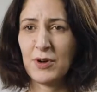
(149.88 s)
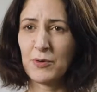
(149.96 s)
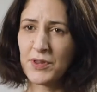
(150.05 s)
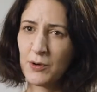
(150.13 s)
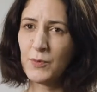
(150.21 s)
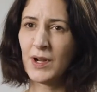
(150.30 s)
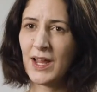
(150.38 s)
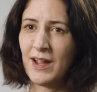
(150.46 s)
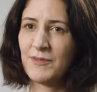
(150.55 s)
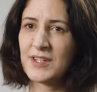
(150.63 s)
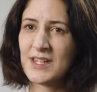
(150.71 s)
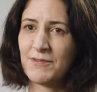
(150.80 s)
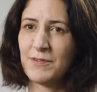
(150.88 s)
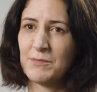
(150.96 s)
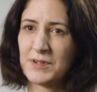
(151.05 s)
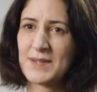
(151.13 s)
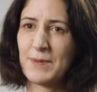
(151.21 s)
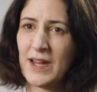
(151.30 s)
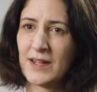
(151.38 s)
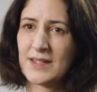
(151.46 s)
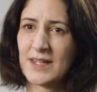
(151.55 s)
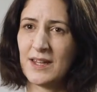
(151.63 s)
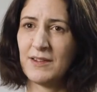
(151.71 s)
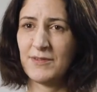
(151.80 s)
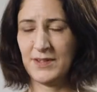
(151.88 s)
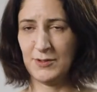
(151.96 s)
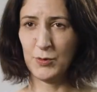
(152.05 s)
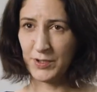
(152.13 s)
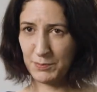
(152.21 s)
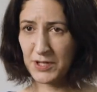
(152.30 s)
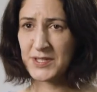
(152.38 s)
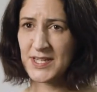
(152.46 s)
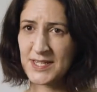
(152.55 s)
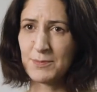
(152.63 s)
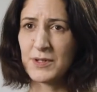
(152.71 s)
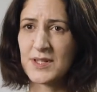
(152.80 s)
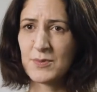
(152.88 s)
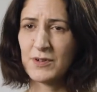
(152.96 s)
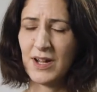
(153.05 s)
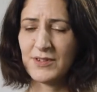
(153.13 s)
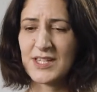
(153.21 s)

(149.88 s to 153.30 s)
although we'll have a different perspective, all the participants will have a